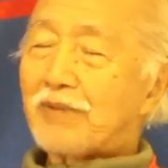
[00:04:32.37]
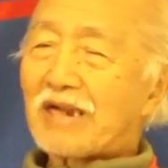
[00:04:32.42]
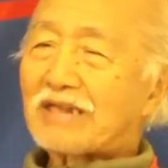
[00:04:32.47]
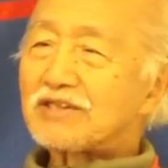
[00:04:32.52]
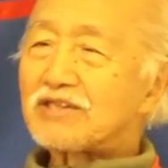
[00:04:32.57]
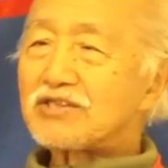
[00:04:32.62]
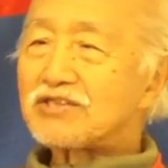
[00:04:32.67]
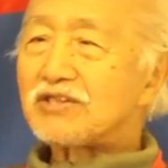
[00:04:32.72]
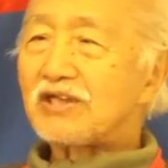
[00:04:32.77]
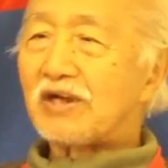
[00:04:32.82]

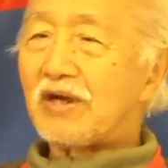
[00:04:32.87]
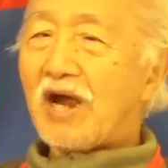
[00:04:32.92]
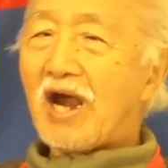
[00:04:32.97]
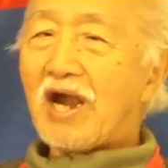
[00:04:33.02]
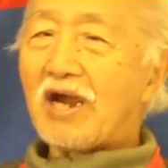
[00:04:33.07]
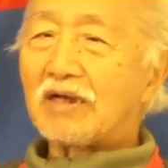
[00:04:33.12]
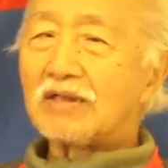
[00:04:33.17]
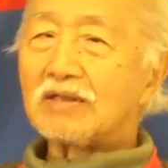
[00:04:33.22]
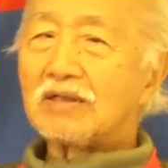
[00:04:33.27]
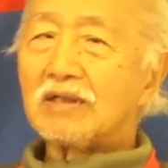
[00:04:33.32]
practice their
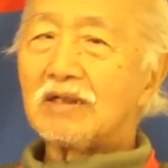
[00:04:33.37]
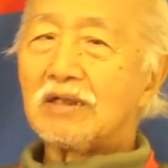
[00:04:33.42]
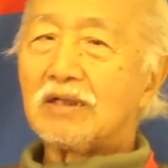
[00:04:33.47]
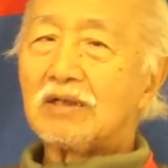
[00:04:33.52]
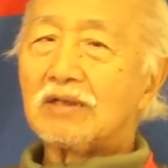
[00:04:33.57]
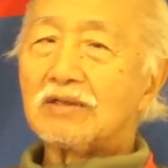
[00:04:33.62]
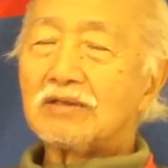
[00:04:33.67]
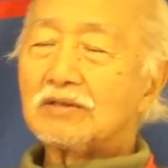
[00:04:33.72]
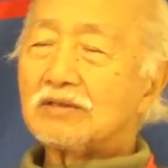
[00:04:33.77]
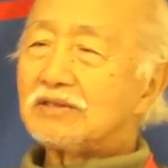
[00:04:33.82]
art,
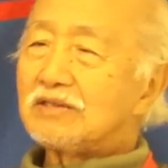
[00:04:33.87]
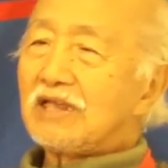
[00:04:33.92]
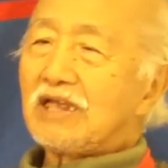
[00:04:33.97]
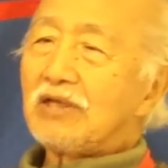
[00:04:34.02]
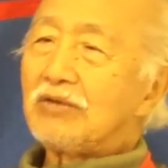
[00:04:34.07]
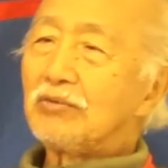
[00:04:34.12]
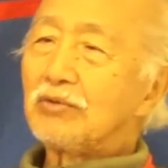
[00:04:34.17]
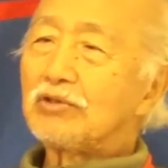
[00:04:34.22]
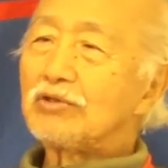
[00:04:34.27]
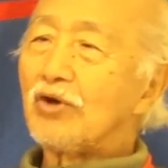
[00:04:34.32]

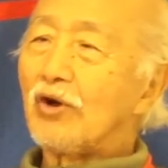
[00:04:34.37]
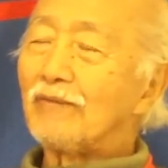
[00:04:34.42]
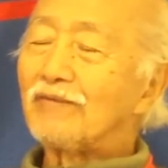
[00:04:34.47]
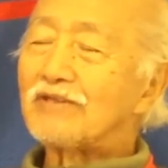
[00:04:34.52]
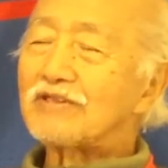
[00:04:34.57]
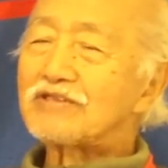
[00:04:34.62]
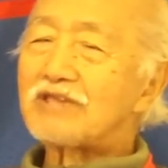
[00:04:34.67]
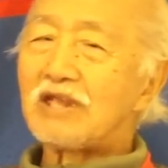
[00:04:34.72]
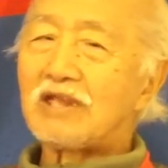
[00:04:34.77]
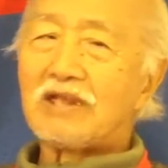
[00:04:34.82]
they would
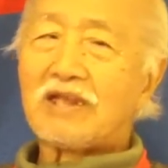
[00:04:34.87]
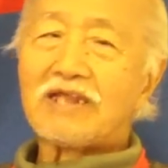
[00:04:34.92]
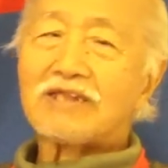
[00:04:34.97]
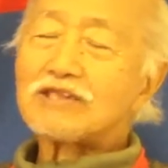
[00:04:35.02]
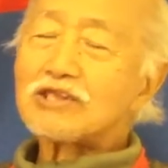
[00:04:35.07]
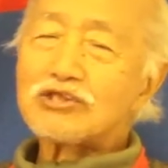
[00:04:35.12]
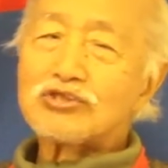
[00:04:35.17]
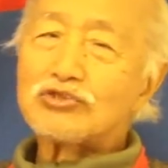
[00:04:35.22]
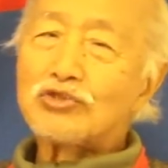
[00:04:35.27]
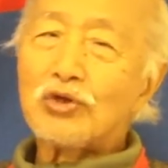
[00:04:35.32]
often say,
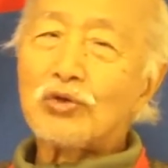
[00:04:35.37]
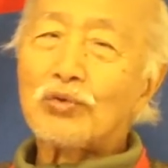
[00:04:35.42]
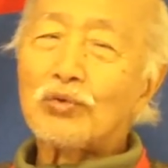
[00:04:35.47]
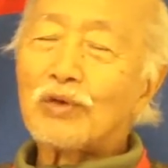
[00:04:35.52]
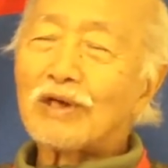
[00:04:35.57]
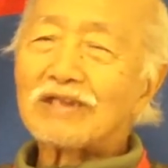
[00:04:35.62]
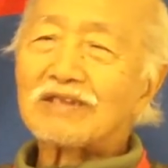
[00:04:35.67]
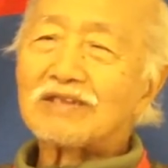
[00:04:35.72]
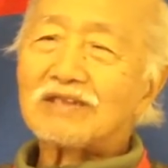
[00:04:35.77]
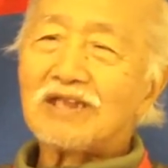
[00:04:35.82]
let us do
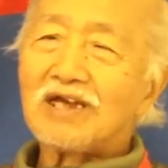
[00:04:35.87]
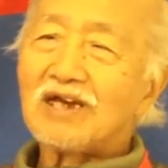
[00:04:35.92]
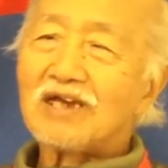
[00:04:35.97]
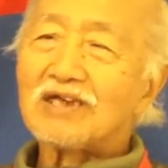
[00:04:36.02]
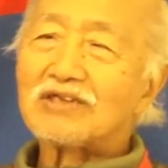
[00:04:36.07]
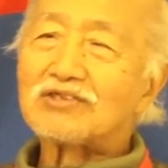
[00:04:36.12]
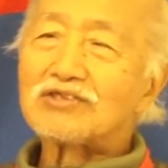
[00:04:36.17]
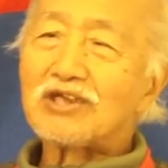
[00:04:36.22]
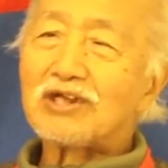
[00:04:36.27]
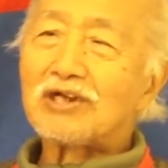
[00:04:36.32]
what
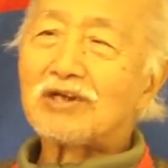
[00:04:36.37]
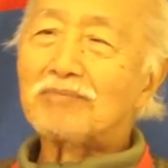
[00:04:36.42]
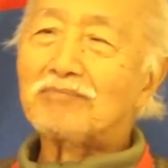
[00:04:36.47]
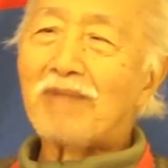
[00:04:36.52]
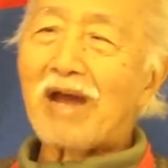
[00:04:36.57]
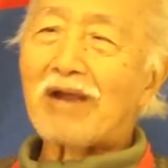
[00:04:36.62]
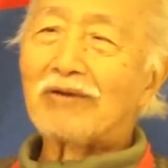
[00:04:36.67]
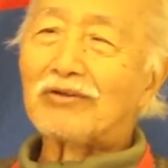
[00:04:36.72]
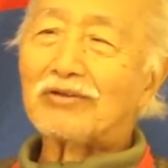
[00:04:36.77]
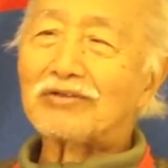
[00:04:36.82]
uh, Sir
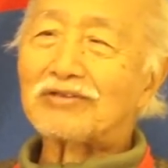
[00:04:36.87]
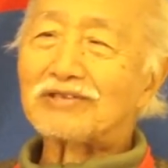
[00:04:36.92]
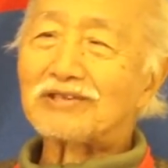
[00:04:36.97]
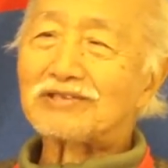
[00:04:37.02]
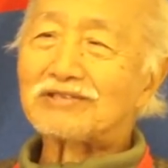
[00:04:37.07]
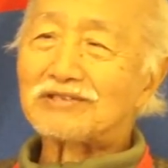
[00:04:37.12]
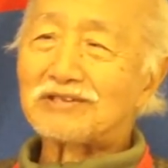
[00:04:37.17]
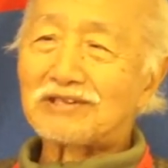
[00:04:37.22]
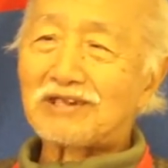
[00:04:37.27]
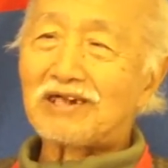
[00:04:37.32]
Baron
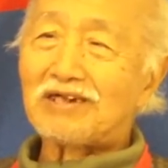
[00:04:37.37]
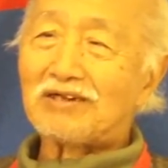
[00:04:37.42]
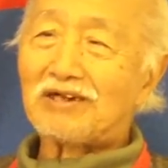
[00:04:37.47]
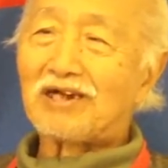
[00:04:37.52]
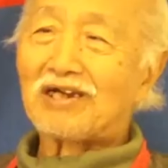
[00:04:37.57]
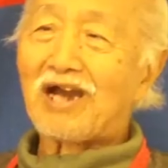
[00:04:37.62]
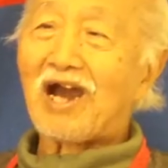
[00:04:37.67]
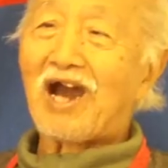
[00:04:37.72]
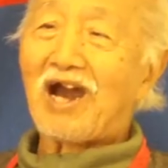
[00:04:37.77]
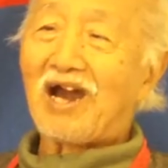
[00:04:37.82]
Ka,
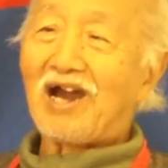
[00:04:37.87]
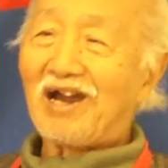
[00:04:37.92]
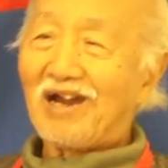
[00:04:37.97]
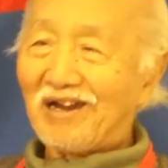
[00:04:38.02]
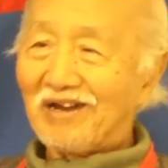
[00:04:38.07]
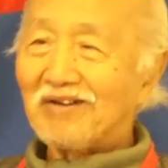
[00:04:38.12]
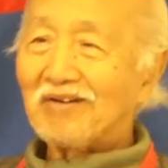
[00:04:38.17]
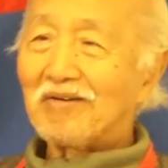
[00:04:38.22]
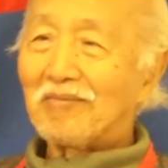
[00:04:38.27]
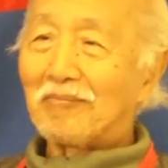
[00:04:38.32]
Ka
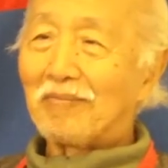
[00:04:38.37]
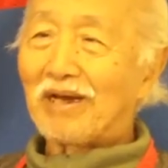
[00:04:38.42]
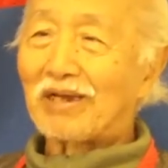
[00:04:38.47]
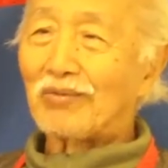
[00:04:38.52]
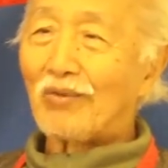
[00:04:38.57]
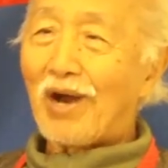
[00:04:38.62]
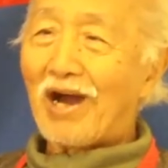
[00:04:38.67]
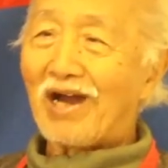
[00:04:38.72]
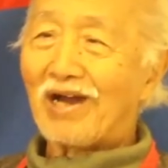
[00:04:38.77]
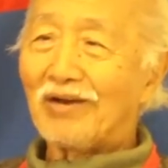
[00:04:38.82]

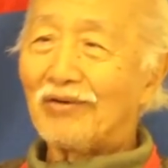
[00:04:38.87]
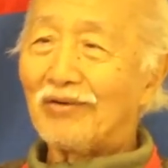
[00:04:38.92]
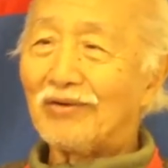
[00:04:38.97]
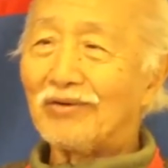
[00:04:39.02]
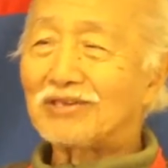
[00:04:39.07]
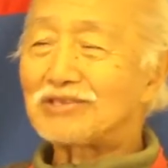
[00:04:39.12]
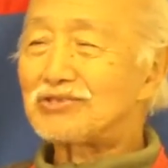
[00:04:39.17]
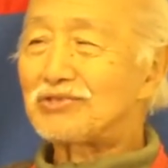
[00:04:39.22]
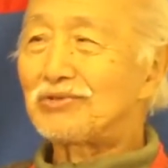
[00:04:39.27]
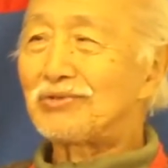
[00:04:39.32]

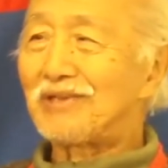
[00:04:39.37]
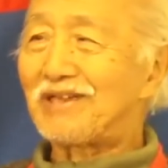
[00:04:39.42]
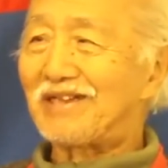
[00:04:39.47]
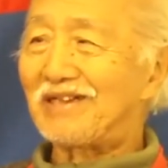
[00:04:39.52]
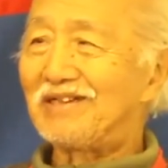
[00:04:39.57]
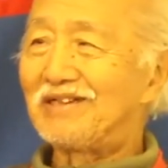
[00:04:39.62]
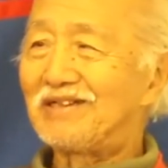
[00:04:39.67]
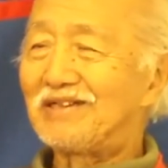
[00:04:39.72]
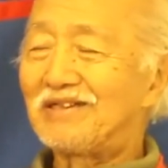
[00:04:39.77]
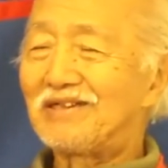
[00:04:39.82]
Barwang was
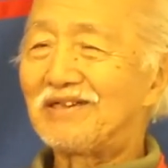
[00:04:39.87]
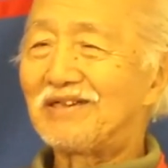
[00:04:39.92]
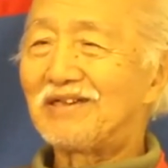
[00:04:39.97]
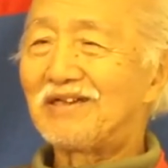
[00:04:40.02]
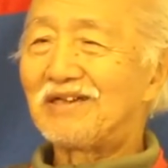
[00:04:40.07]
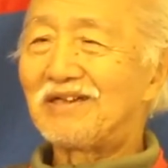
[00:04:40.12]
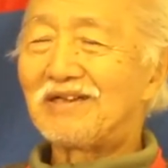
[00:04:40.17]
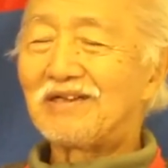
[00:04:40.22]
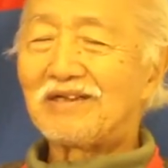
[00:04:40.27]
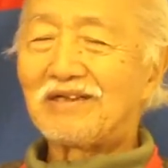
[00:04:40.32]
doing.
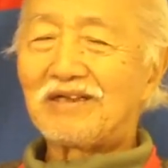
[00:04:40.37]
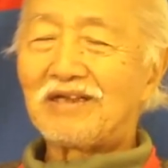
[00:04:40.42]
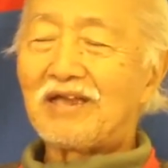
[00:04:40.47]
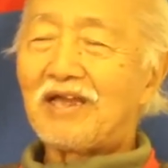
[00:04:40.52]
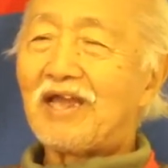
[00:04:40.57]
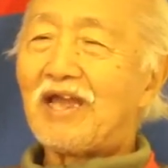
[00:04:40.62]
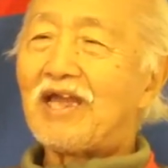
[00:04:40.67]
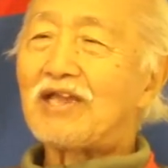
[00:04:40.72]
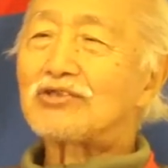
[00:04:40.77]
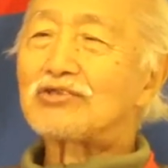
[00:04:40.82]

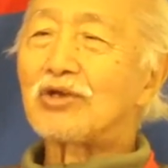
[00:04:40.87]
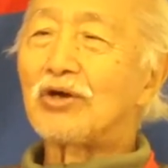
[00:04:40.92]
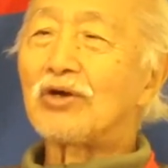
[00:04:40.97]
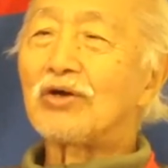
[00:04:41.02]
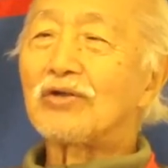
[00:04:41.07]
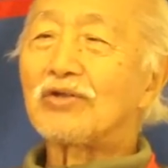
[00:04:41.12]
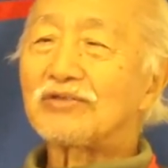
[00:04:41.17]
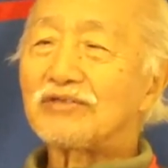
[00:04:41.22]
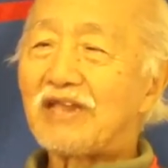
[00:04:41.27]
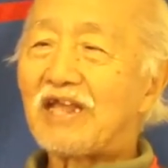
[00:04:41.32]
And
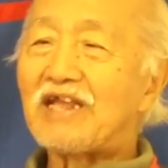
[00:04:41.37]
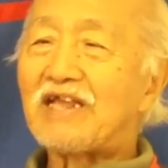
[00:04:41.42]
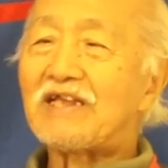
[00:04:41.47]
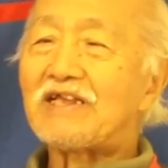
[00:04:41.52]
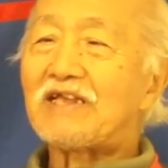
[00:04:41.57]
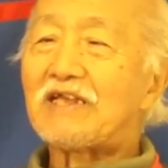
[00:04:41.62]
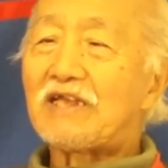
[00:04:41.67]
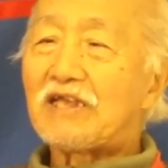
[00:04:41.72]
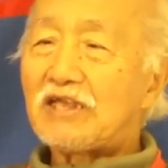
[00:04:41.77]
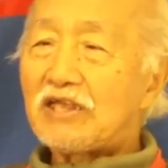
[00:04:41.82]
so
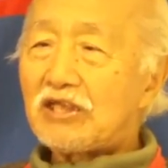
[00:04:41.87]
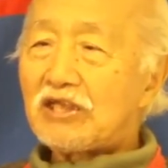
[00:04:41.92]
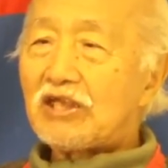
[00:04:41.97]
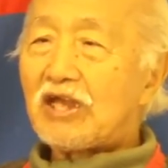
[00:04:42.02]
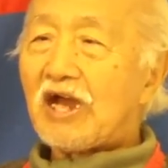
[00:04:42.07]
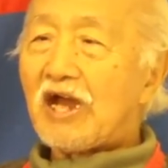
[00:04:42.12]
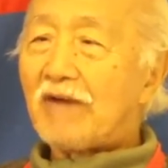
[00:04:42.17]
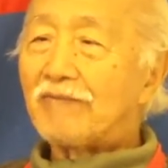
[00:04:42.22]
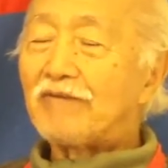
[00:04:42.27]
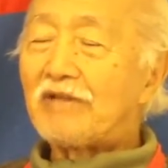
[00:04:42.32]
they
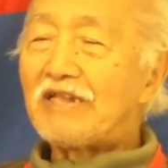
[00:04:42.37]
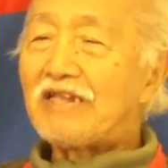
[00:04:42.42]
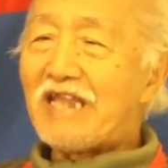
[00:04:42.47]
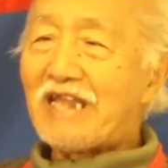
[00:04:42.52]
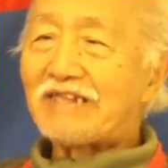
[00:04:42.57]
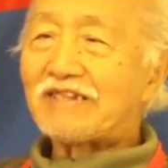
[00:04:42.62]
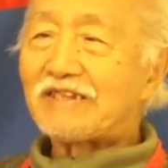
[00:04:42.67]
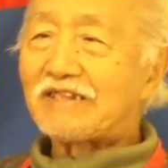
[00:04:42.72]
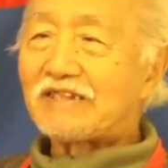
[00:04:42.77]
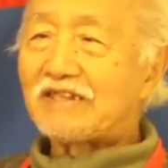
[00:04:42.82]

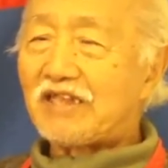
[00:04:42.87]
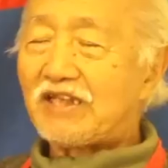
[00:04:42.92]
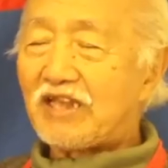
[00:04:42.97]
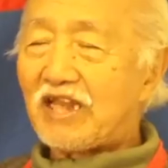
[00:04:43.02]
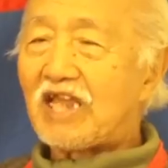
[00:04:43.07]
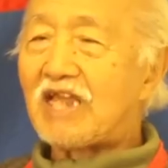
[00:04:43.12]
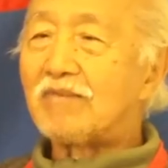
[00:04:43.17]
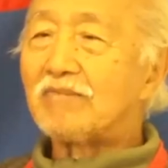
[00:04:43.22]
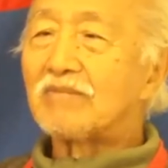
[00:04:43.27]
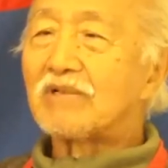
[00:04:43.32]
affiliated the
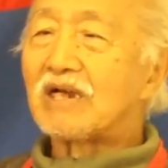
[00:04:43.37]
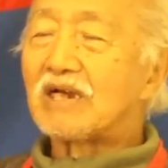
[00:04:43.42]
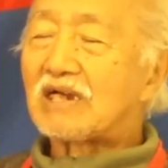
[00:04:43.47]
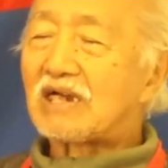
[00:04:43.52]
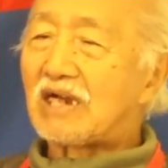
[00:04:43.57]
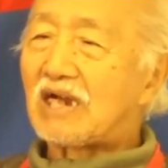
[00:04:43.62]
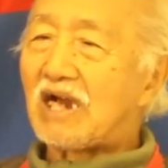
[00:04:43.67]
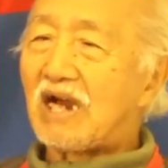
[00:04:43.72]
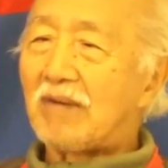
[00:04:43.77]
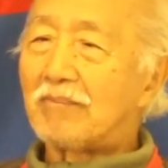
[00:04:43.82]
name
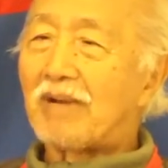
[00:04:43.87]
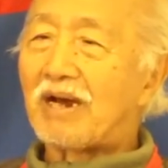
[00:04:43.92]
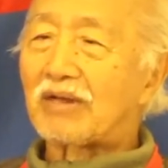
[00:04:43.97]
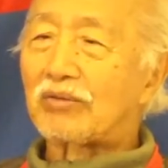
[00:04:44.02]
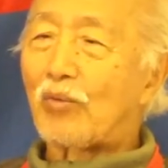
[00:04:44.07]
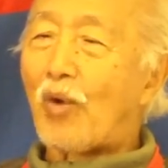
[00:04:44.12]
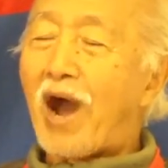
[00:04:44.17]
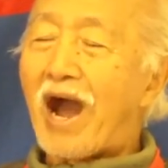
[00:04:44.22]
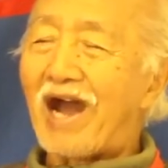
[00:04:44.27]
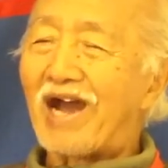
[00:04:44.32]

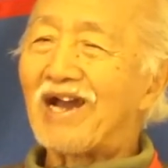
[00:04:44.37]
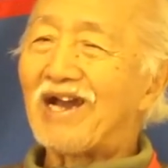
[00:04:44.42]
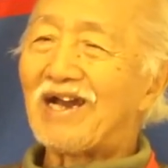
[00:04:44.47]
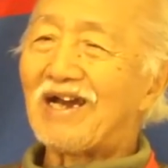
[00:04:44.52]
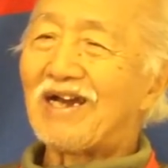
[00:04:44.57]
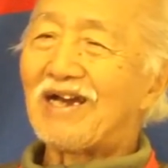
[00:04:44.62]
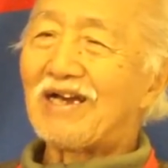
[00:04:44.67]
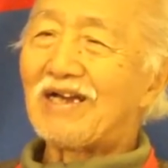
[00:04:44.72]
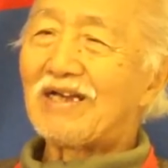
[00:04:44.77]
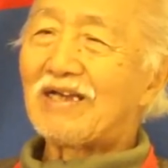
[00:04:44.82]
Kabaroan